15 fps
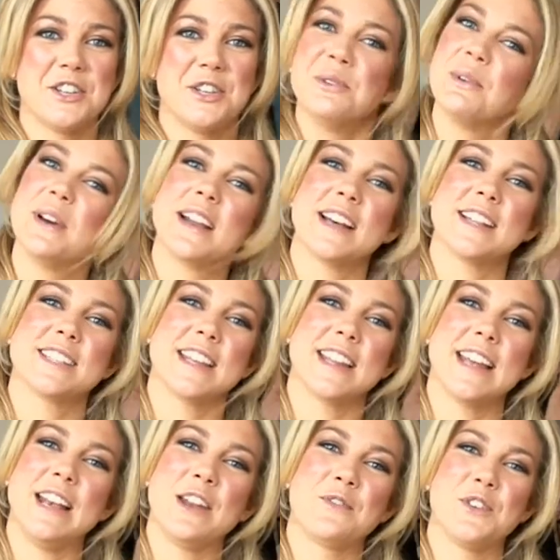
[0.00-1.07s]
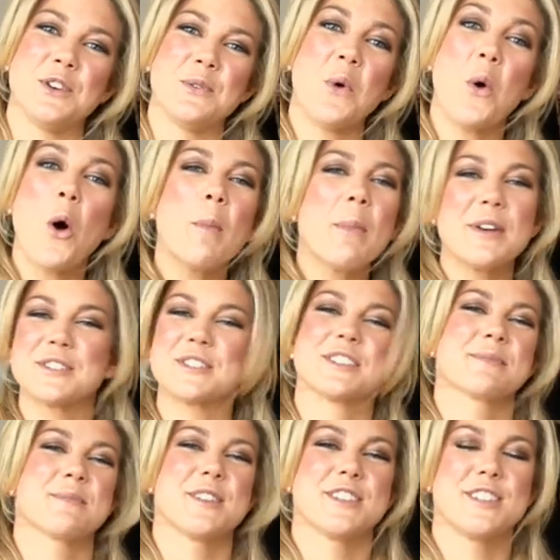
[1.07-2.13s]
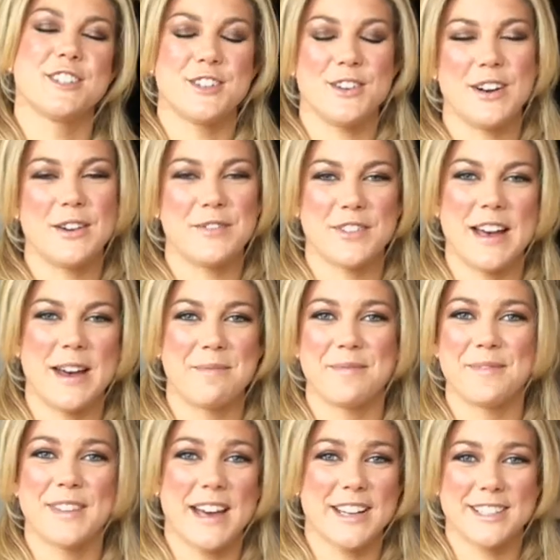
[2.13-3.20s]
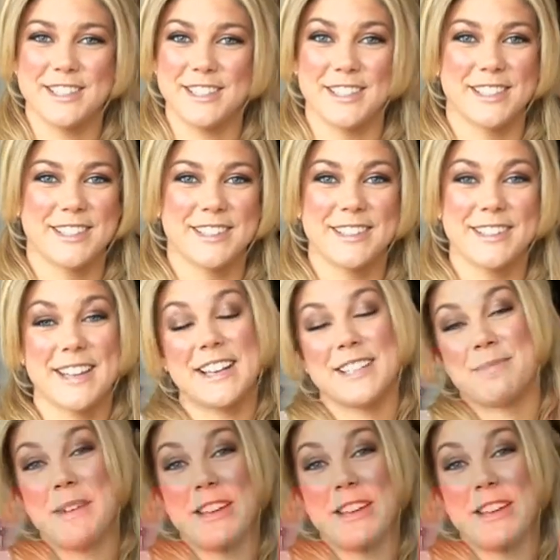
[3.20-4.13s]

you realize that they love you almost as much as you love them, that's just, that's